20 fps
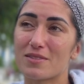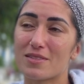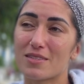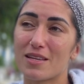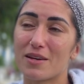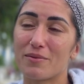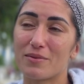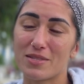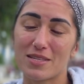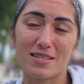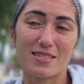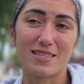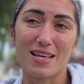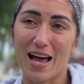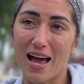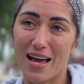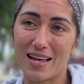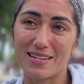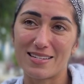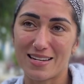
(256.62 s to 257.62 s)
It was a
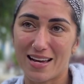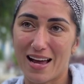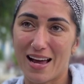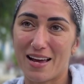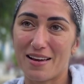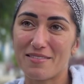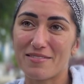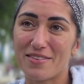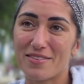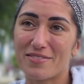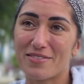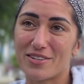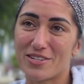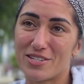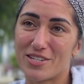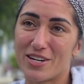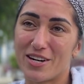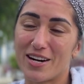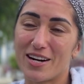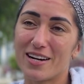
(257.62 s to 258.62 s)
sad dive, for
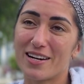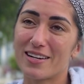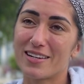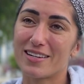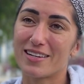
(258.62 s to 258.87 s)
sure.